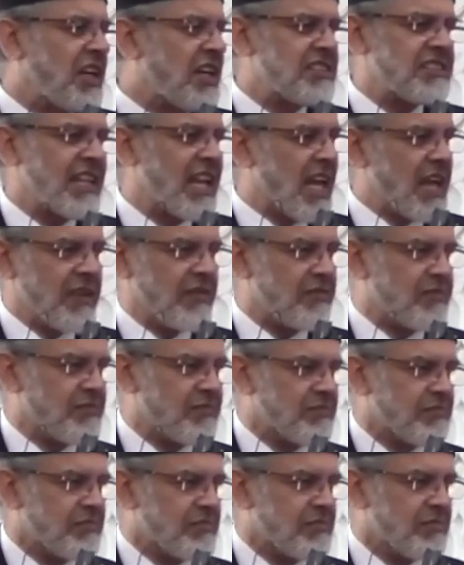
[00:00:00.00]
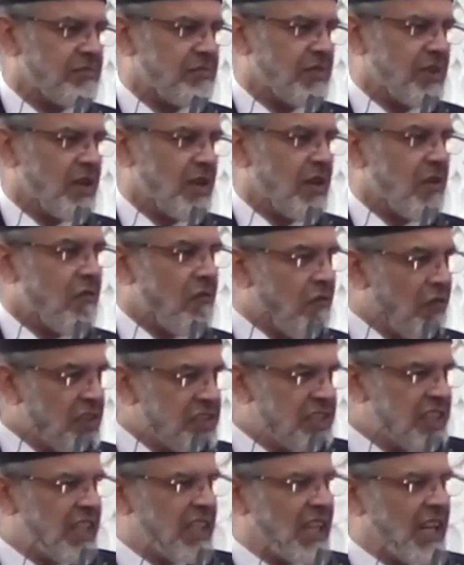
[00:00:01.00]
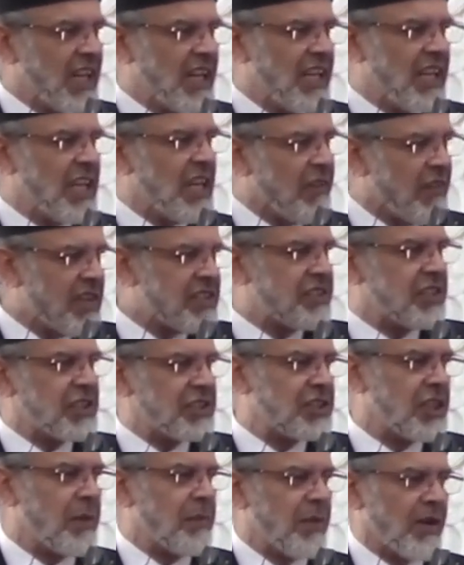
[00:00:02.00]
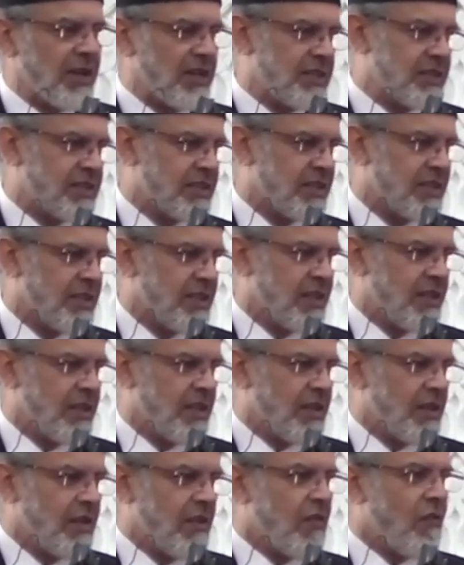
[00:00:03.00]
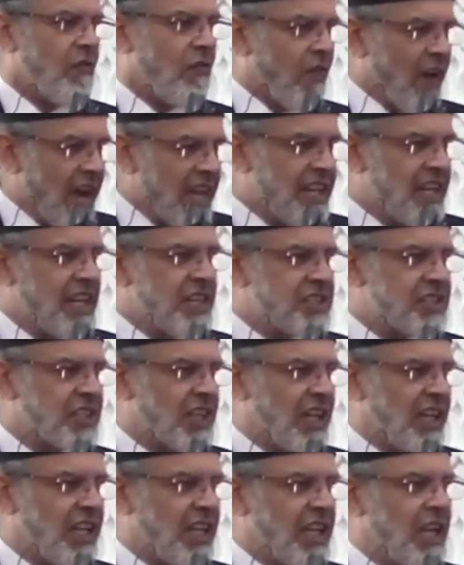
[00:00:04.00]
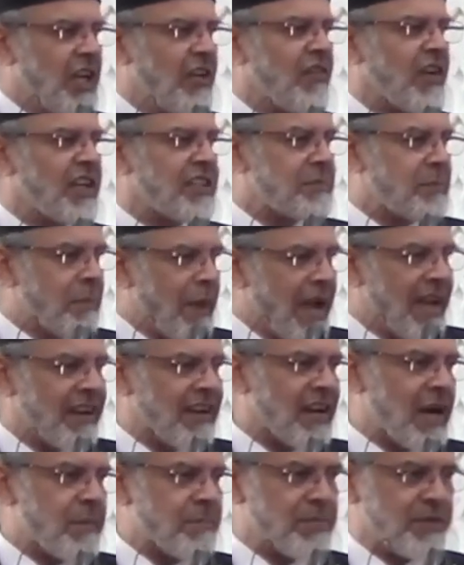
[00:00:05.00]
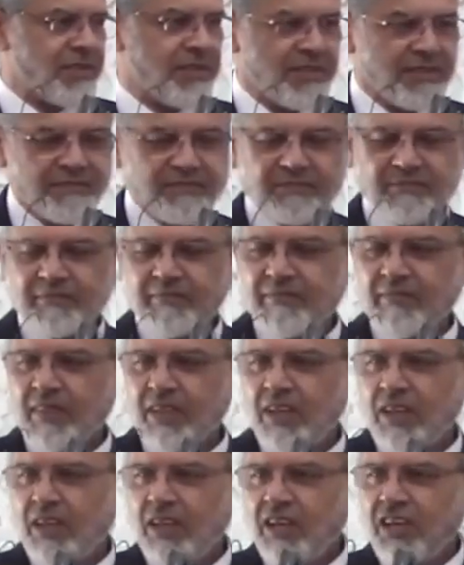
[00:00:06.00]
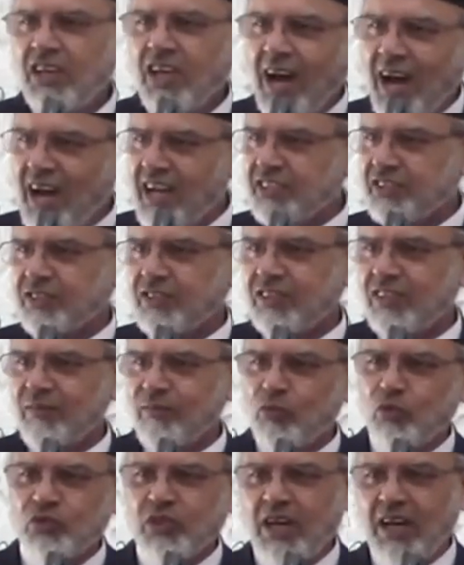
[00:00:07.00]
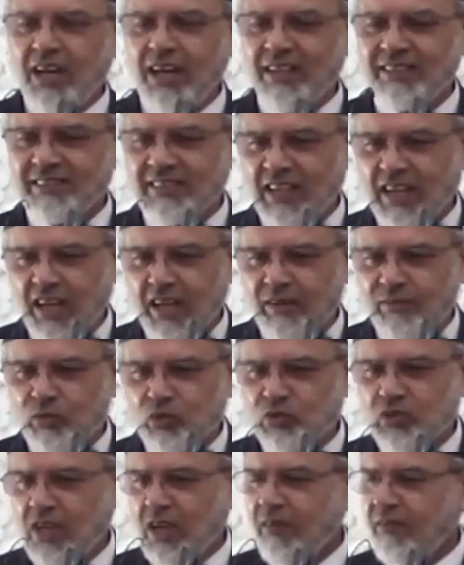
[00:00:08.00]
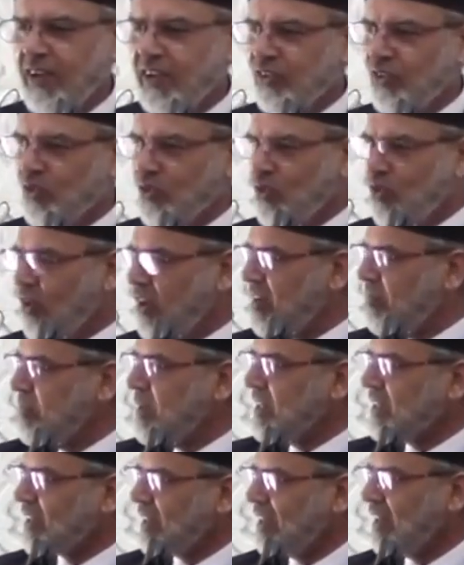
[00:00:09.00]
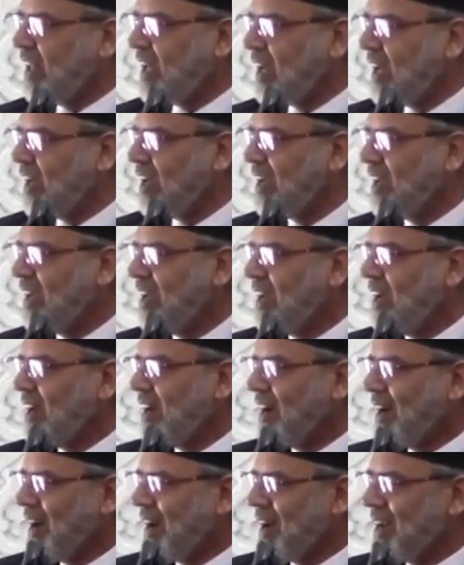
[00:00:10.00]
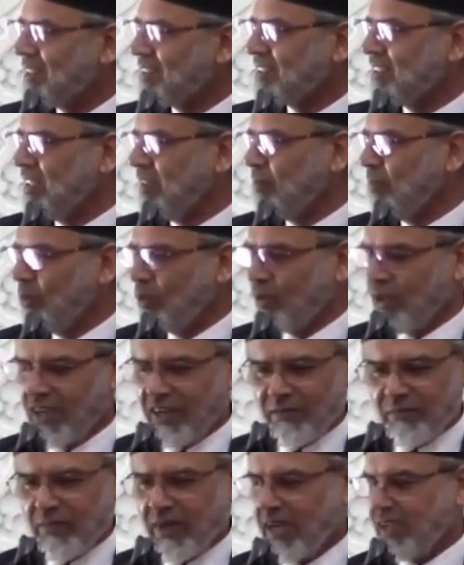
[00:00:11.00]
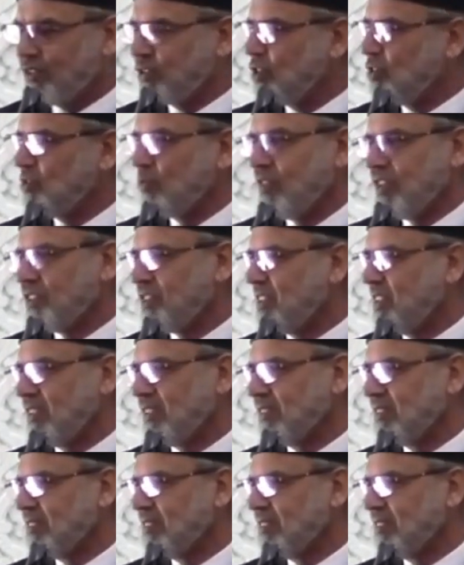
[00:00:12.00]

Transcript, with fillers: in his life. Physically, he was disabled. Financially, he was bankrupt. He asked Musa alayhi salam, Musa, when you go and meet Allah, ask him, look at my situation.